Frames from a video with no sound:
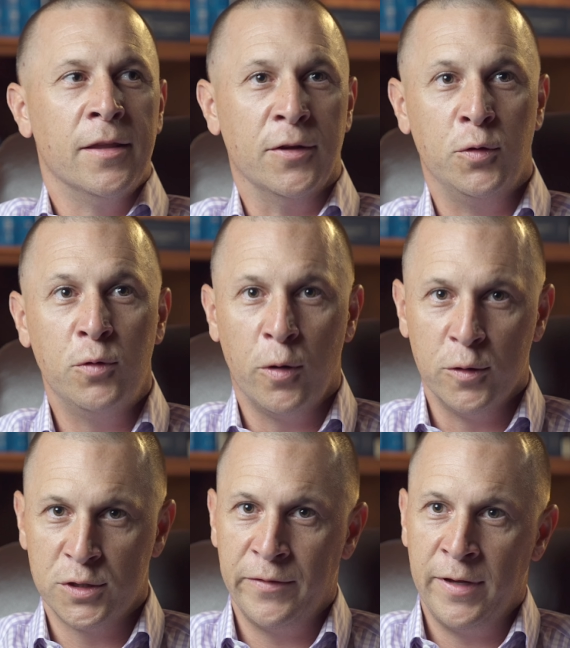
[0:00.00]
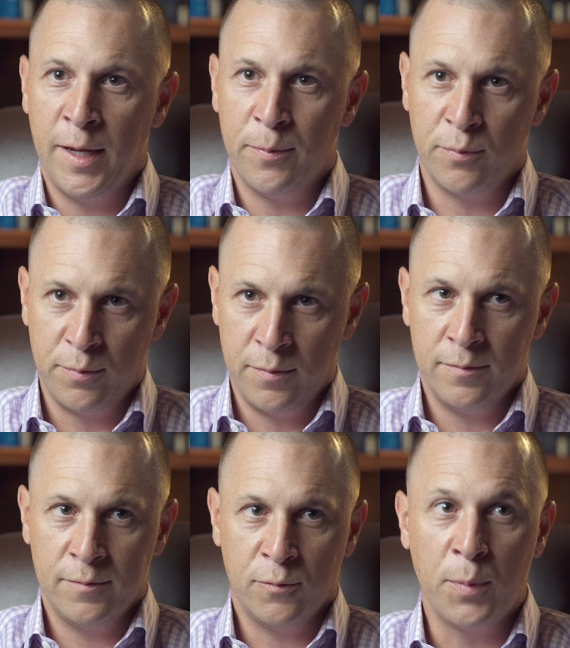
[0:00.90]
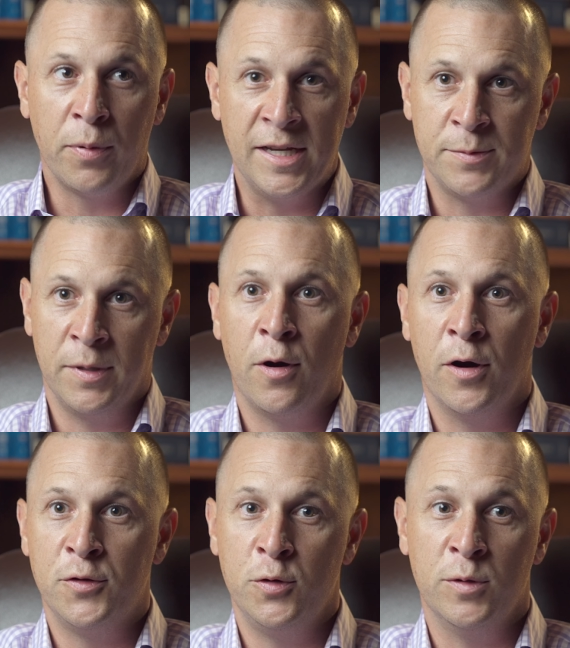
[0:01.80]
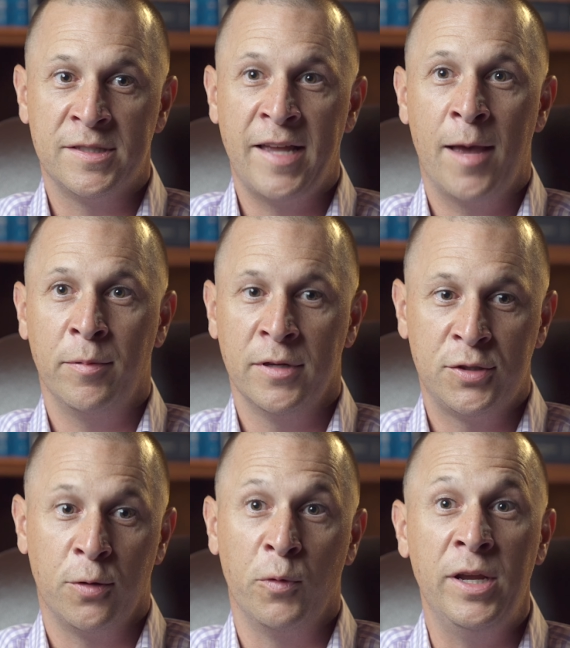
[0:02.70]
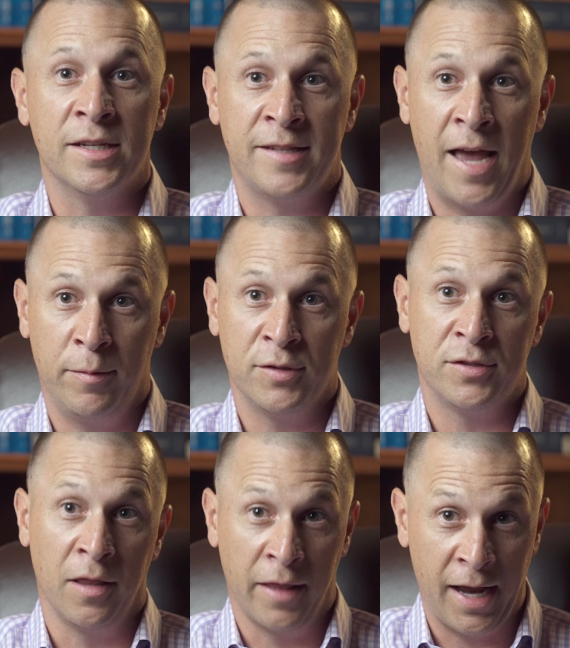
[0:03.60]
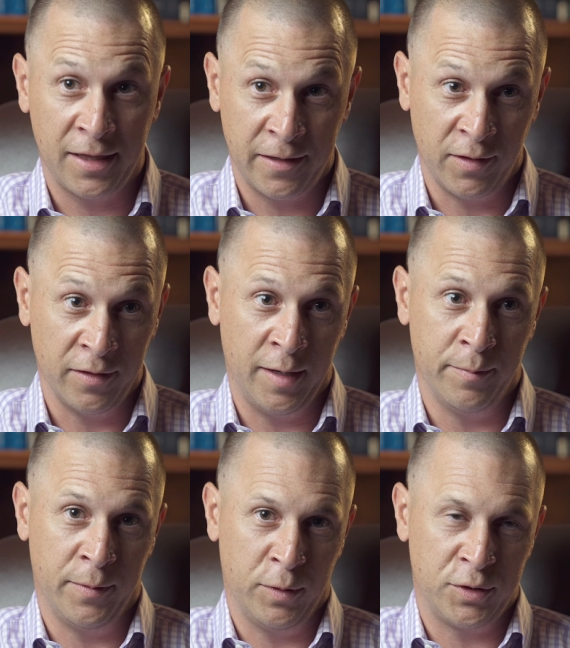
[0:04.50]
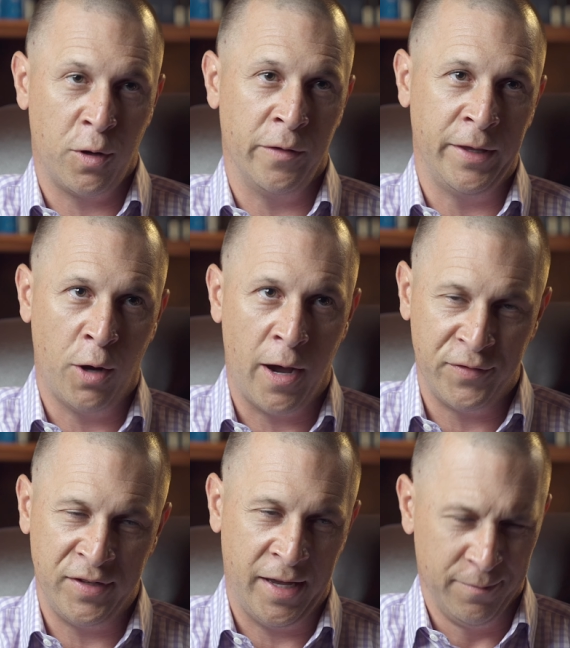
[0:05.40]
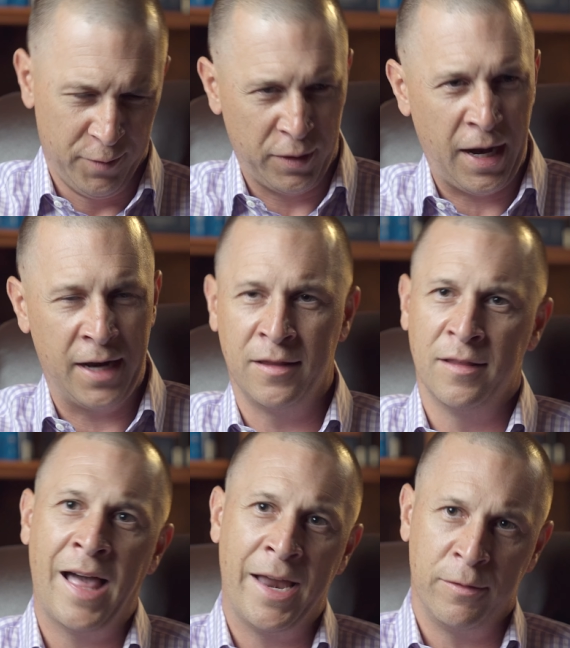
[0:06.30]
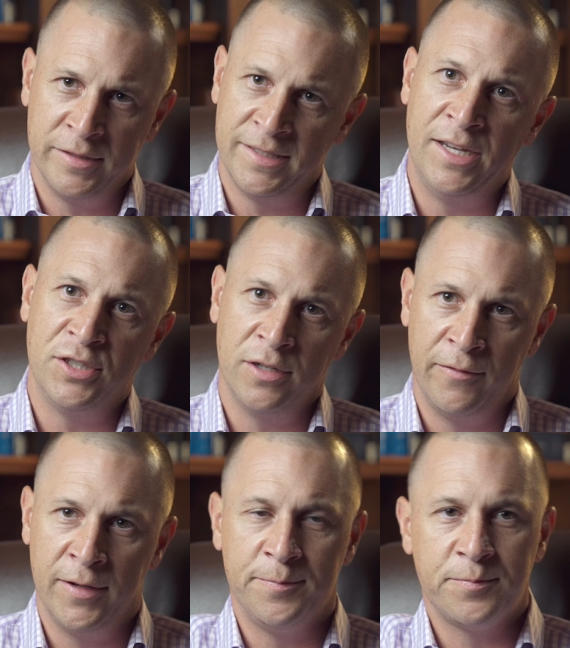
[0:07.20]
The two goals of a hip replacement are to establish or reestablish the length of the limb and what's called the offset, or kind of the lateralization of it.